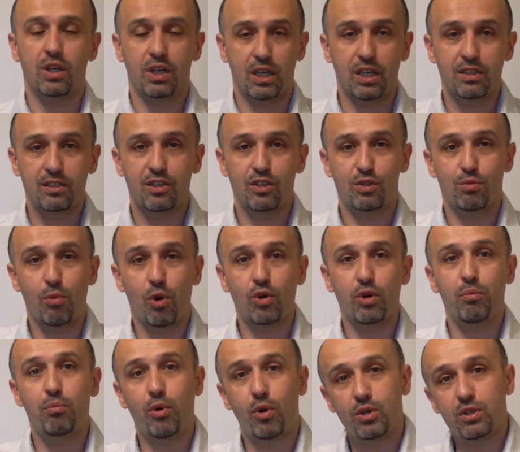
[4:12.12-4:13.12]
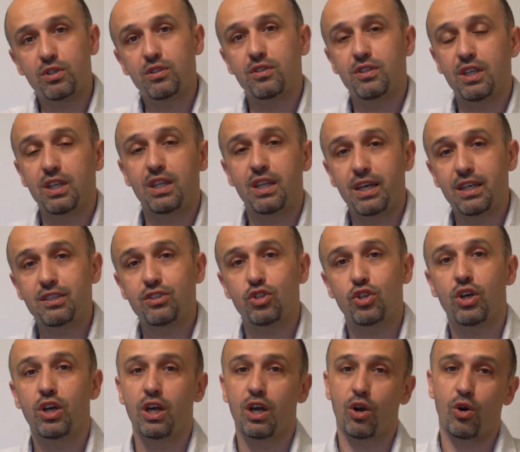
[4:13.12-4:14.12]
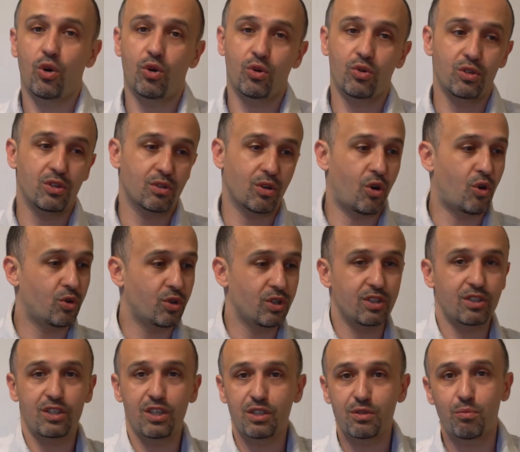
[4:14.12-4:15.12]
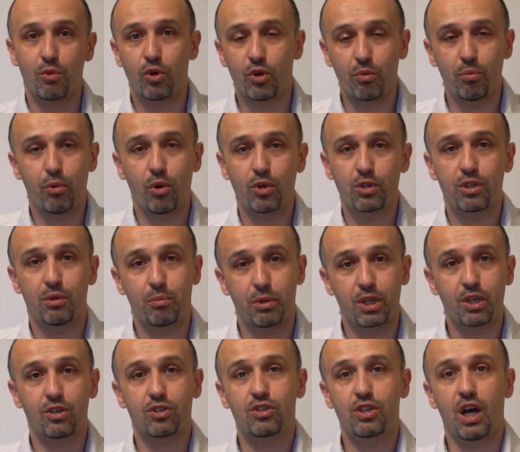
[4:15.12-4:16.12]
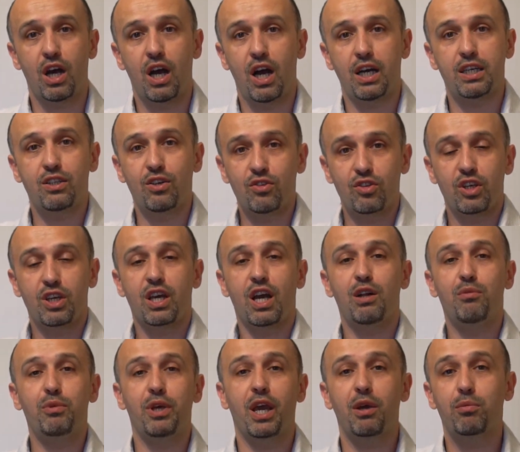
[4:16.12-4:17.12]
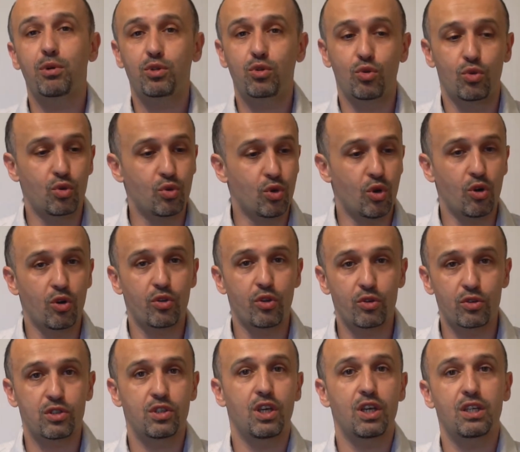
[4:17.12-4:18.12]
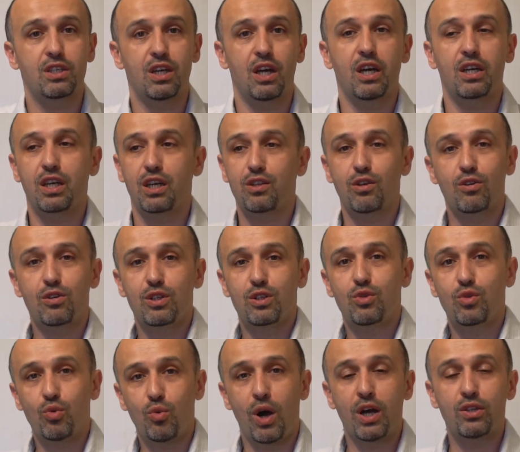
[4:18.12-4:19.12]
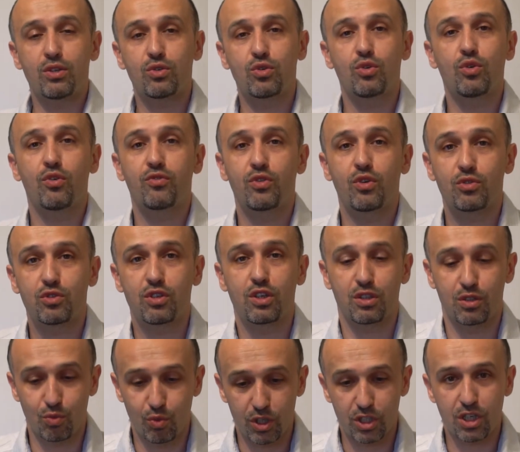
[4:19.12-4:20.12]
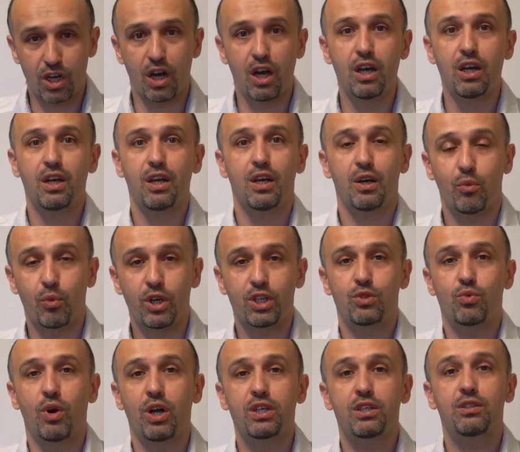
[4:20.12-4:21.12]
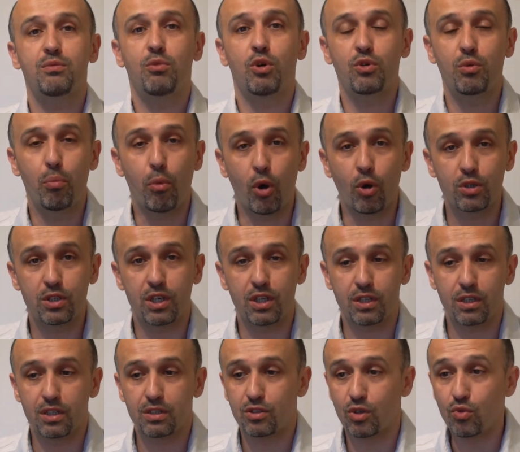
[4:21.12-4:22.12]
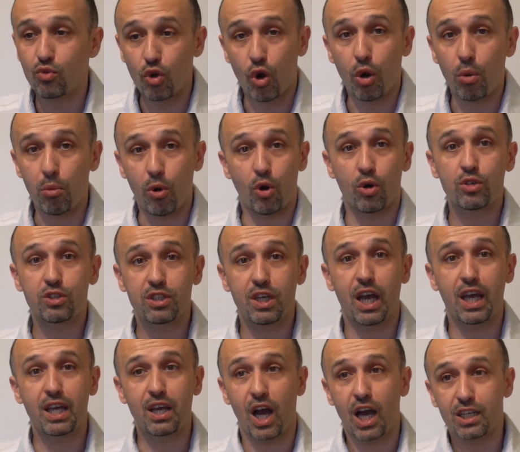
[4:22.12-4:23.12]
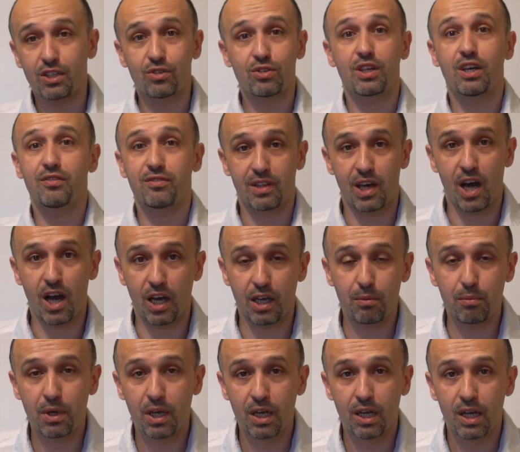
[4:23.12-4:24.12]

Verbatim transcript: is this more important than this? Or, or is this more important? Because I, I don't think I'll be able to do all those things. I can only do one or two of those things. Which are, which one is more important? So no more saying I don't have time